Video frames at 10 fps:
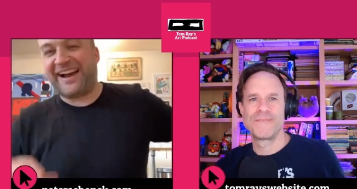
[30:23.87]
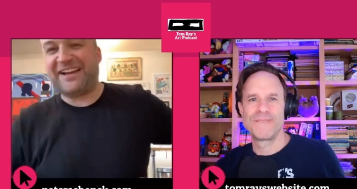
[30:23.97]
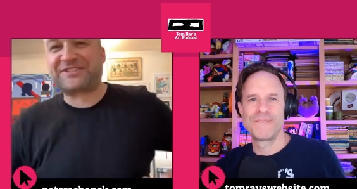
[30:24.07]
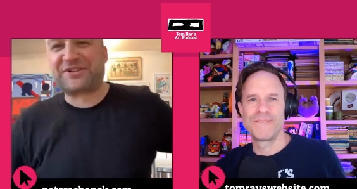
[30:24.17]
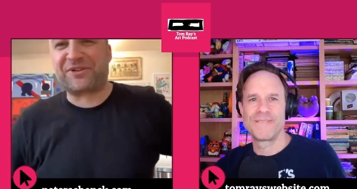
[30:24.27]

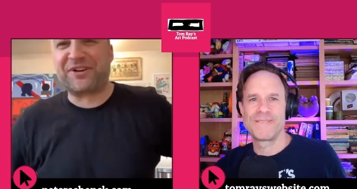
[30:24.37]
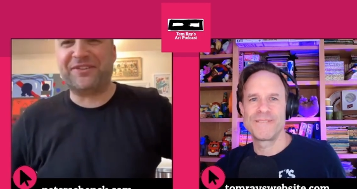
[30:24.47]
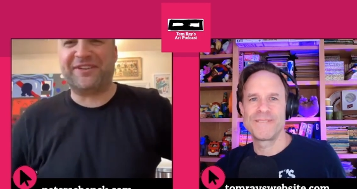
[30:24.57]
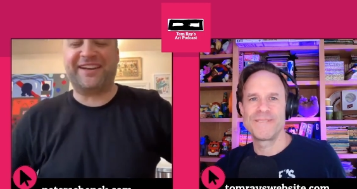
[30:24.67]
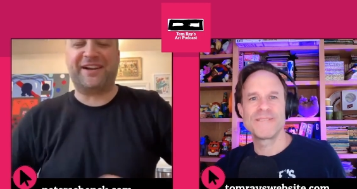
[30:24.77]
Speaker 1: high school
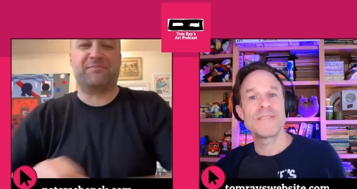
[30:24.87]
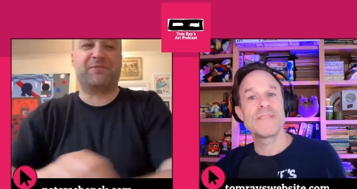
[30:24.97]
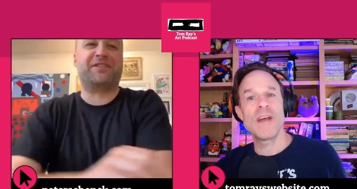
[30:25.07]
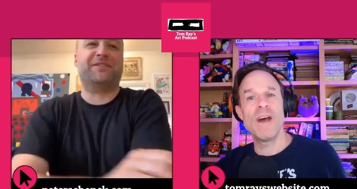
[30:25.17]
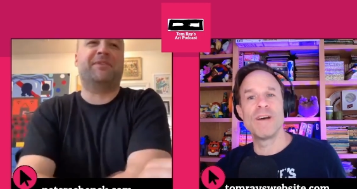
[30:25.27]
reunion here in
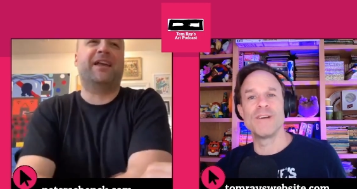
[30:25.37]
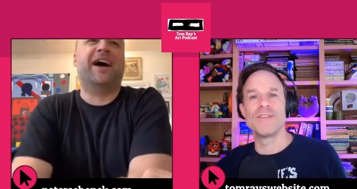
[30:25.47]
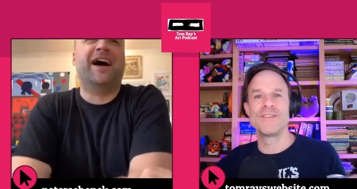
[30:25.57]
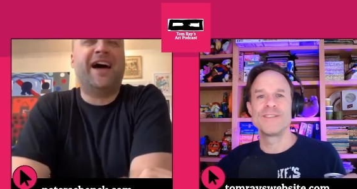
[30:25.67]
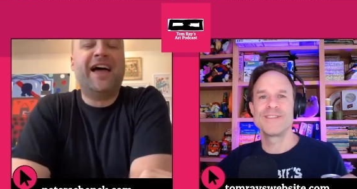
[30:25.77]
Brooklyn. Oh, but
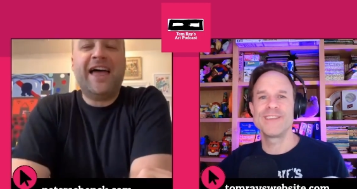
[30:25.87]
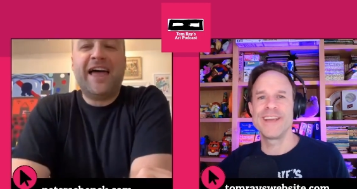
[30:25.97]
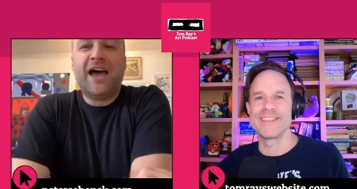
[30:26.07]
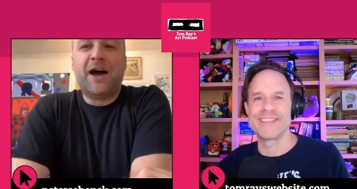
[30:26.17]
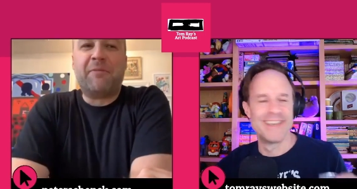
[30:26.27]
uh,
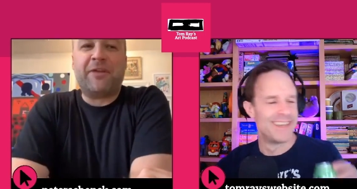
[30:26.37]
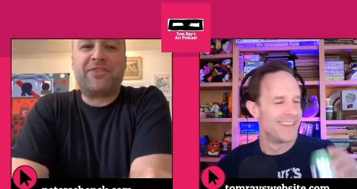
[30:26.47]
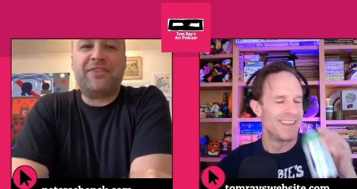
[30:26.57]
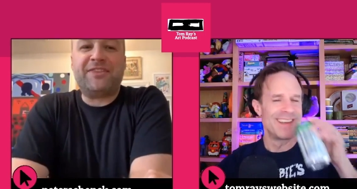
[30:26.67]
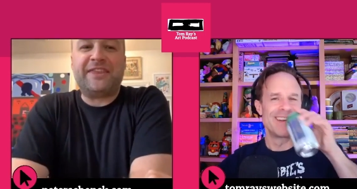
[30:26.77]
nice.
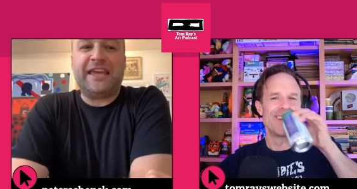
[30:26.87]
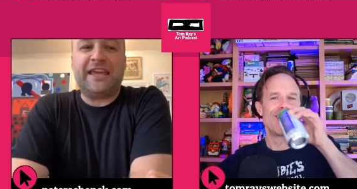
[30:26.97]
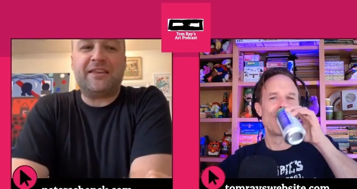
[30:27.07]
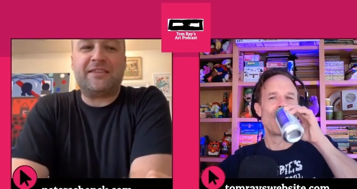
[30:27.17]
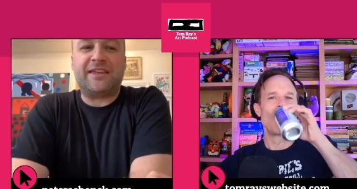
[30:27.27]
But
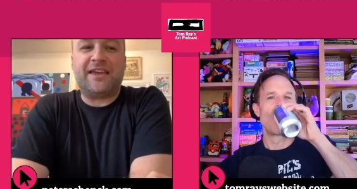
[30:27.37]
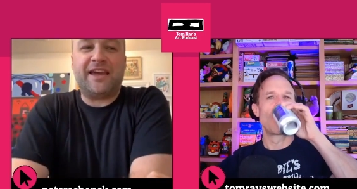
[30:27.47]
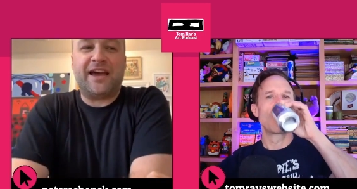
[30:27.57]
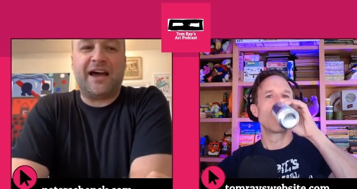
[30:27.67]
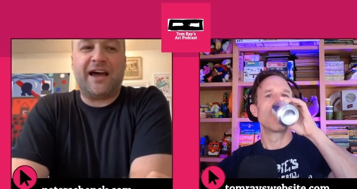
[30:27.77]
the
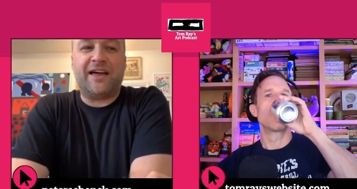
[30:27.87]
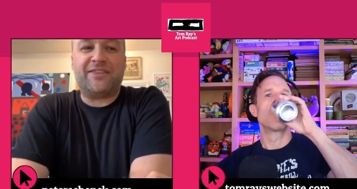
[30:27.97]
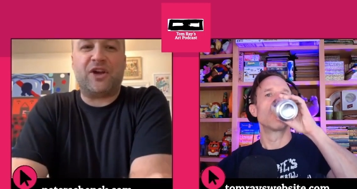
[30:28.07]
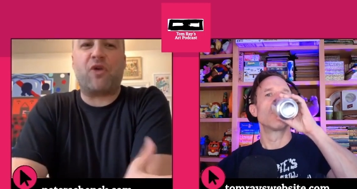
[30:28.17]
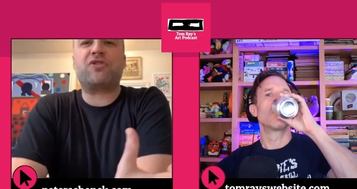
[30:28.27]
the uh,
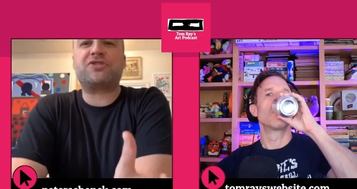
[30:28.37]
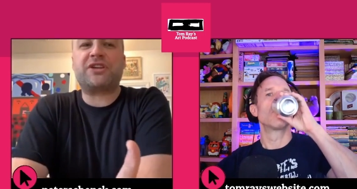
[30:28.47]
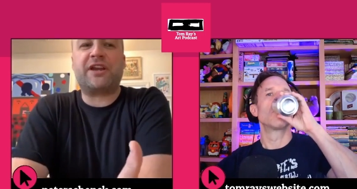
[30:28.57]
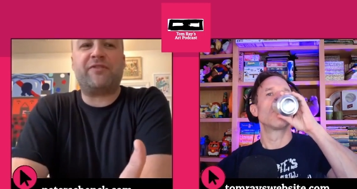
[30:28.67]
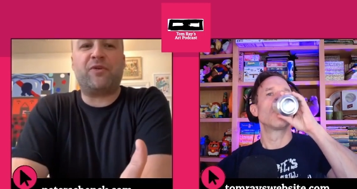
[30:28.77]
the
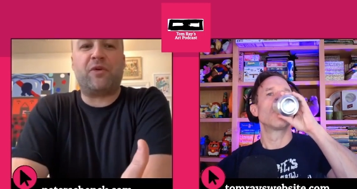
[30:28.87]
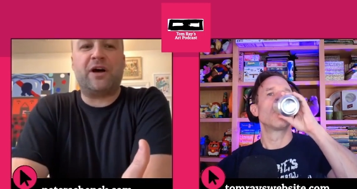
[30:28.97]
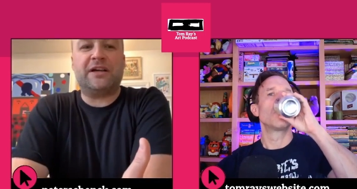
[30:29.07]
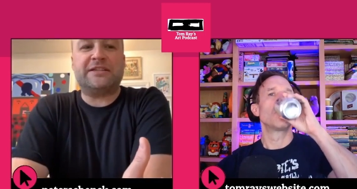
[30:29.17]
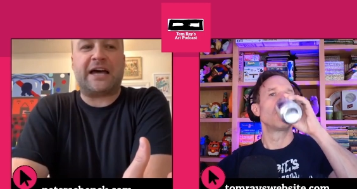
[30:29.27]
origin of it
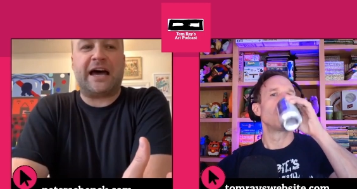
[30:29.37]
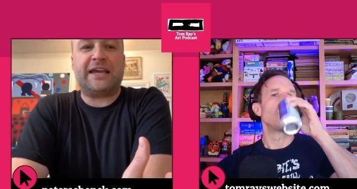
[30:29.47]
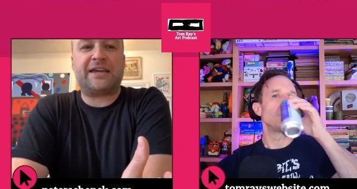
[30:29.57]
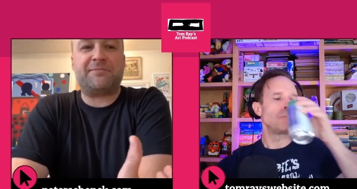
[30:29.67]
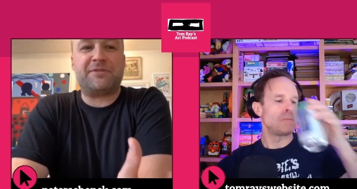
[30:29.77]
was
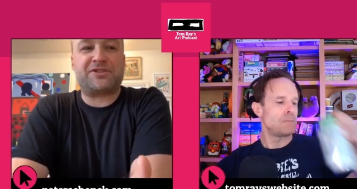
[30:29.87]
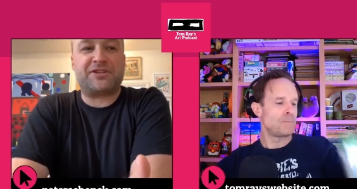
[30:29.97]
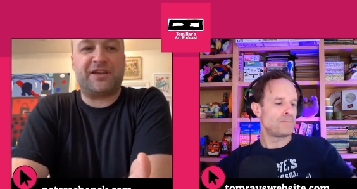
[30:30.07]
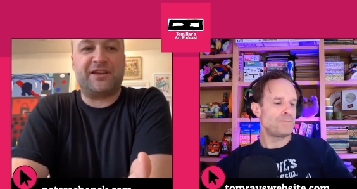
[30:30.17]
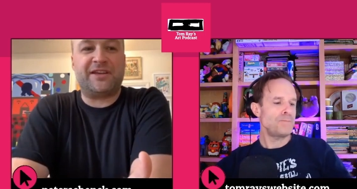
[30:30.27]
I
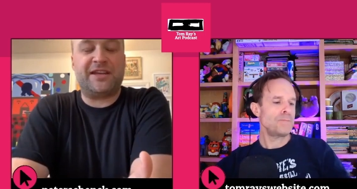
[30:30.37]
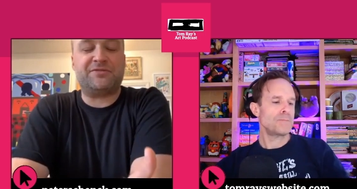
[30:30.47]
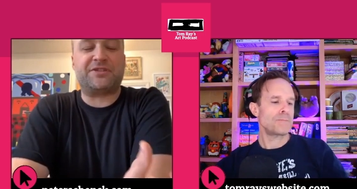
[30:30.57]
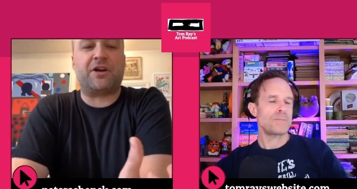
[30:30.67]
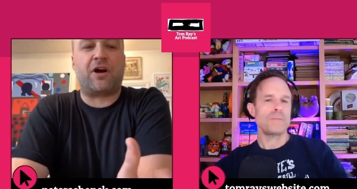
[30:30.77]
commissioned. He
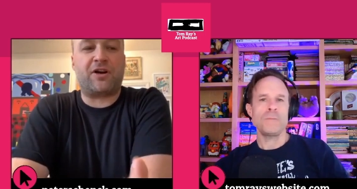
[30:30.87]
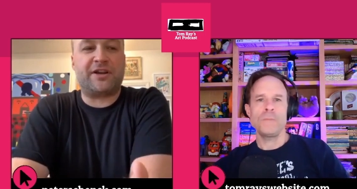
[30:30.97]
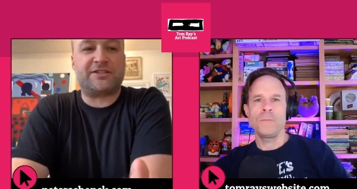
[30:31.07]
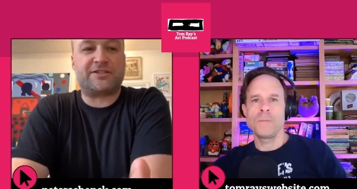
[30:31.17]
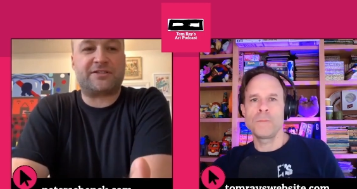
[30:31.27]
was an
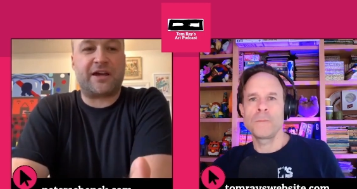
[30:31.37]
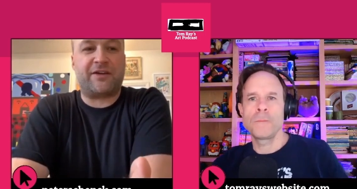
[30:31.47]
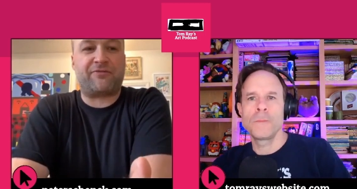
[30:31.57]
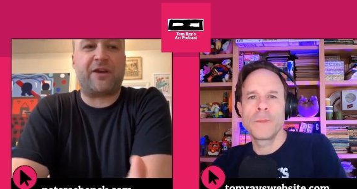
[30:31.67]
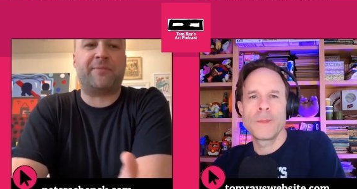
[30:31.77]
artist
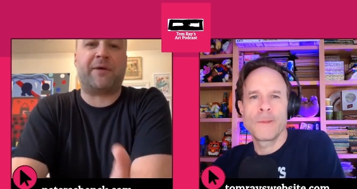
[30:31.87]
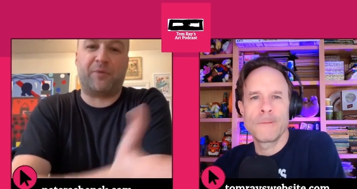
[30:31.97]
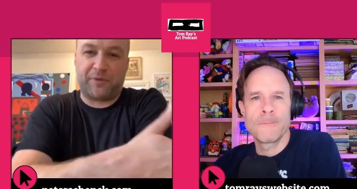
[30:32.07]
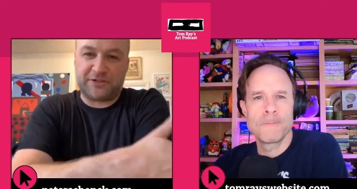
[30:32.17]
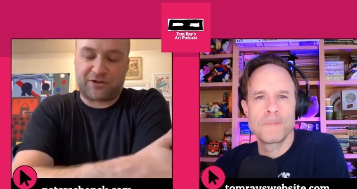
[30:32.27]
uh, friend of mine.
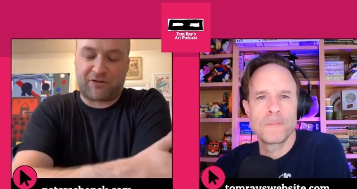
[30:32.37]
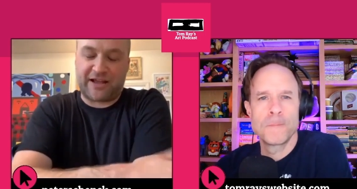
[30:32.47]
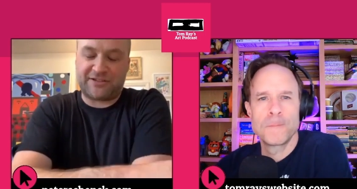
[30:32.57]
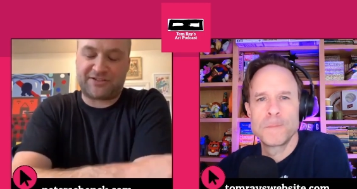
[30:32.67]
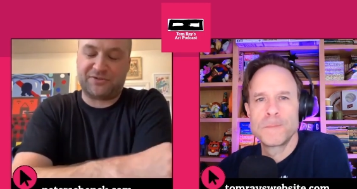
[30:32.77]
We went to
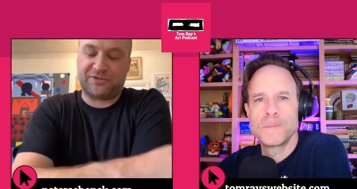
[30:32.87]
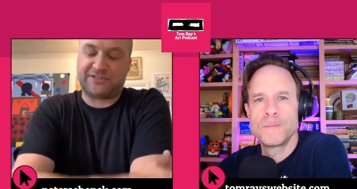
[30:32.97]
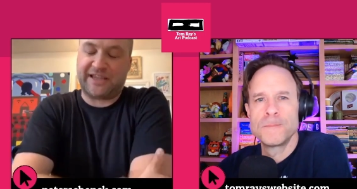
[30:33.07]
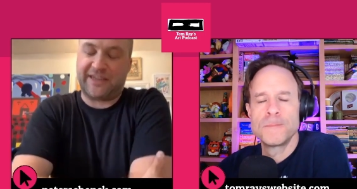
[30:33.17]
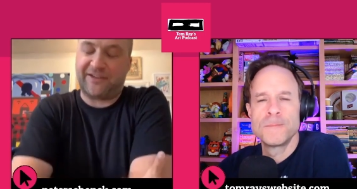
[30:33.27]
grad school
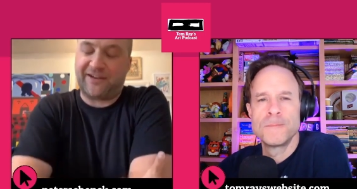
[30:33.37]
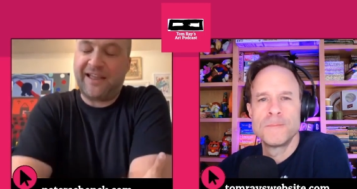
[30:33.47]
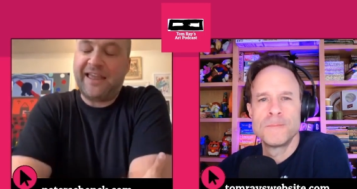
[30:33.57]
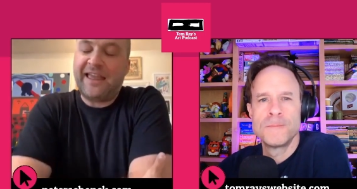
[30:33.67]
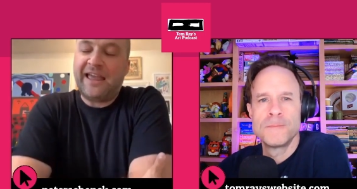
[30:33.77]
together.
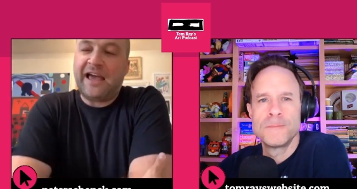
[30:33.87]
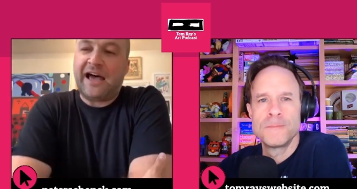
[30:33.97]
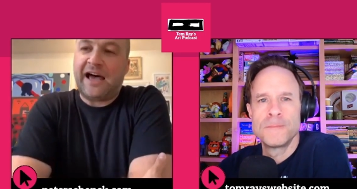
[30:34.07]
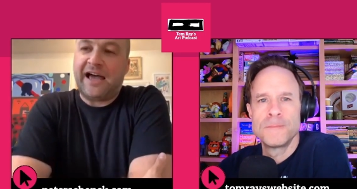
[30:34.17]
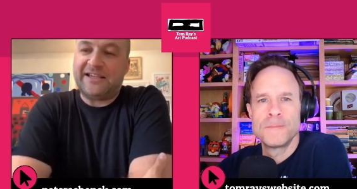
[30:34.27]

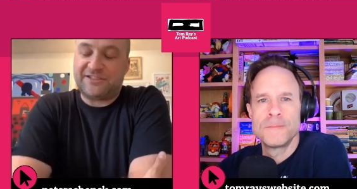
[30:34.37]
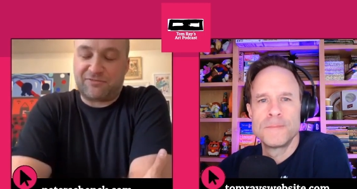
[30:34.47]
Uh, he's